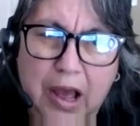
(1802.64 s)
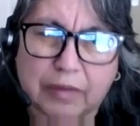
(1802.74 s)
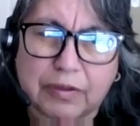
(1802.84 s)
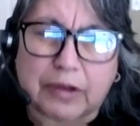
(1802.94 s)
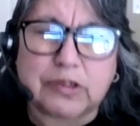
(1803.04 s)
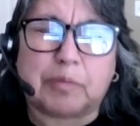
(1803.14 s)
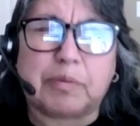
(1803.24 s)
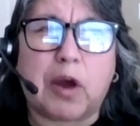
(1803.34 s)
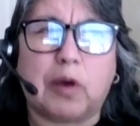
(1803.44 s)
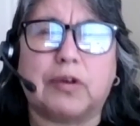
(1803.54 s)
there's a
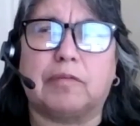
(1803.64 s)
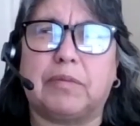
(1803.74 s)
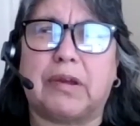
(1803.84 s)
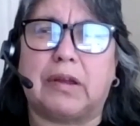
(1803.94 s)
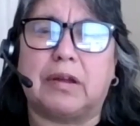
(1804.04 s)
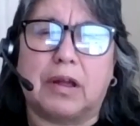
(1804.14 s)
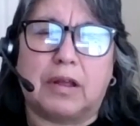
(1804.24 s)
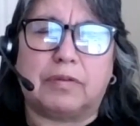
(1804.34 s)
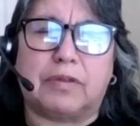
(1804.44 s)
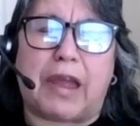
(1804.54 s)
part of me
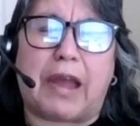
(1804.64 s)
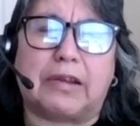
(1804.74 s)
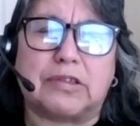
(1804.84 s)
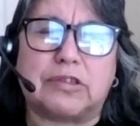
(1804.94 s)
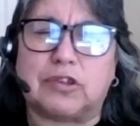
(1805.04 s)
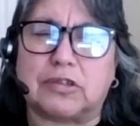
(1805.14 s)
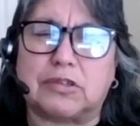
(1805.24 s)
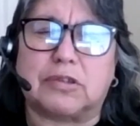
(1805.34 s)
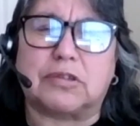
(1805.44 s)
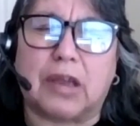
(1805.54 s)
that is just
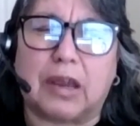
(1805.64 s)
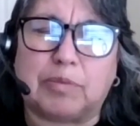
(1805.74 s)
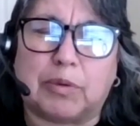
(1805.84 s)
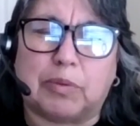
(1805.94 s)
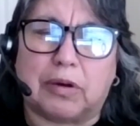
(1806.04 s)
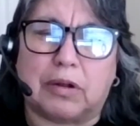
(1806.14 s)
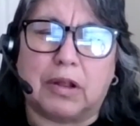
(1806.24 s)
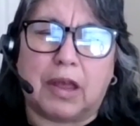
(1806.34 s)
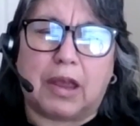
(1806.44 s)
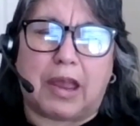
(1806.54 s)
as capable
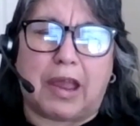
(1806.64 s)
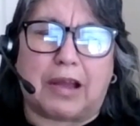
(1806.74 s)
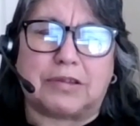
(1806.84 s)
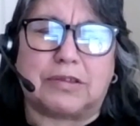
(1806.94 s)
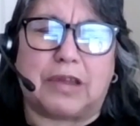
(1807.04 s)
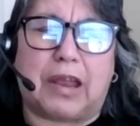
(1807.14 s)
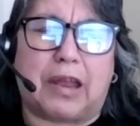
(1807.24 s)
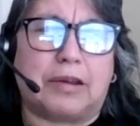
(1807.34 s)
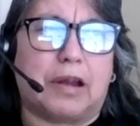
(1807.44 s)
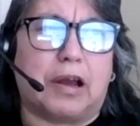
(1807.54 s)
as
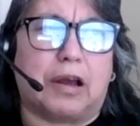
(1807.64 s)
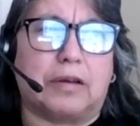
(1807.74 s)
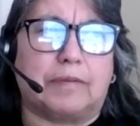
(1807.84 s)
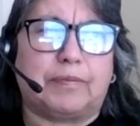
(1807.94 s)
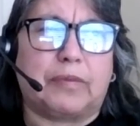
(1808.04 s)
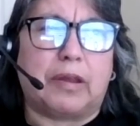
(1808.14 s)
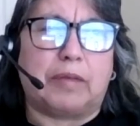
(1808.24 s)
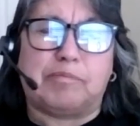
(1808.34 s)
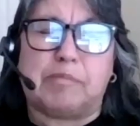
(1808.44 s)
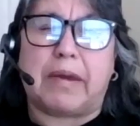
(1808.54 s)
and
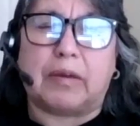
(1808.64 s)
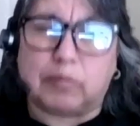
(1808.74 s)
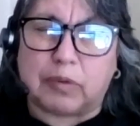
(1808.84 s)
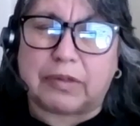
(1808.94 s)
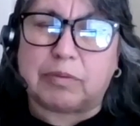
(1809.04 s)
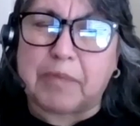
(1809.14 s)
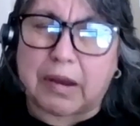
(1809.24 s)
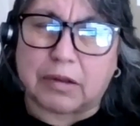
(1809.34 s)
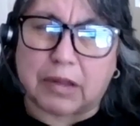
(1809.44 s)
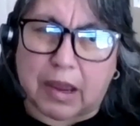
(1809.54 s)
with
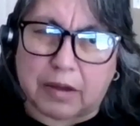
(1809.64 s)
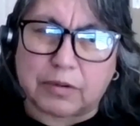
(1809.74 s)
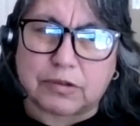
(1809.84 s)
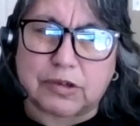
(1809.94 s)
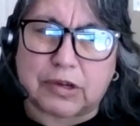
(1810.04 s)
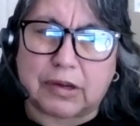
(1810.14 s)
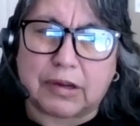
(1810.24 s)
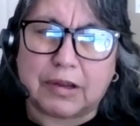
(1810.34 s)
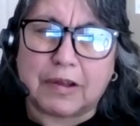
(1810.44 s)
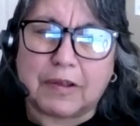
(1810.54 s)
male energy,
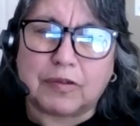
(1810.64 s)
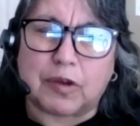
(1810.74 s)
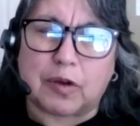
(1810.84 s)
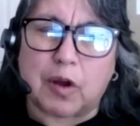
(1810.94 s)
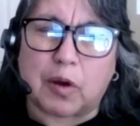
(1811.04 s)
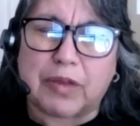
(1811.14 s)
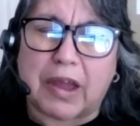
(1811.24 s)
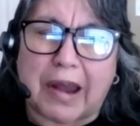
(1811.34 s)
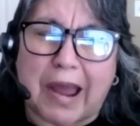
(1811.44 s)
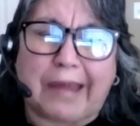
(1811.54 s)

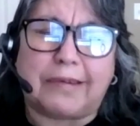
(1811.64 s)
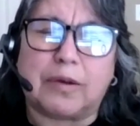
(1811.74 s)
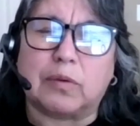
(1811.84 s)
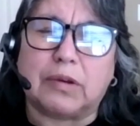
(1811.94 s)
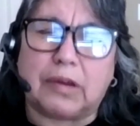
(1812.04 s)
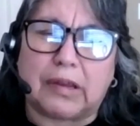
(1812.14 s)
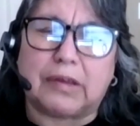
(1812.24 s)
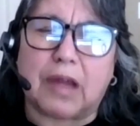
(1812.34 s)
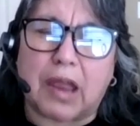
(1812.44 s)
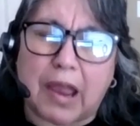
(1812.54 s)
that I don't need
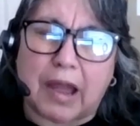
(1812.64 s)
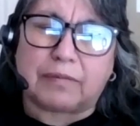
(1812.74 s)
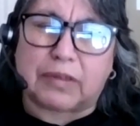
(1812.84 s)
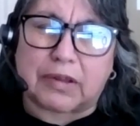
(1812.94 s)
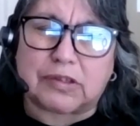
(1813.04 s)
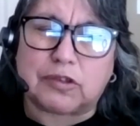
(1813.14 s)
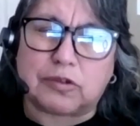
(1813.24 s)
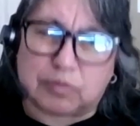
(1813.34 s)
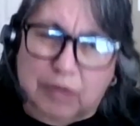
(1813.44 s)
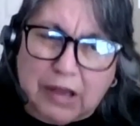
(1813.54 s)
to have this
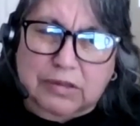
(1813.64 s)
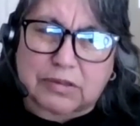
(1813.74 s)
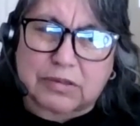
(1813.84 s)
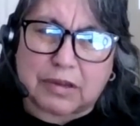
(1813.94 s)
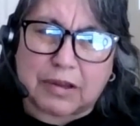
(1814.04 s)
dress.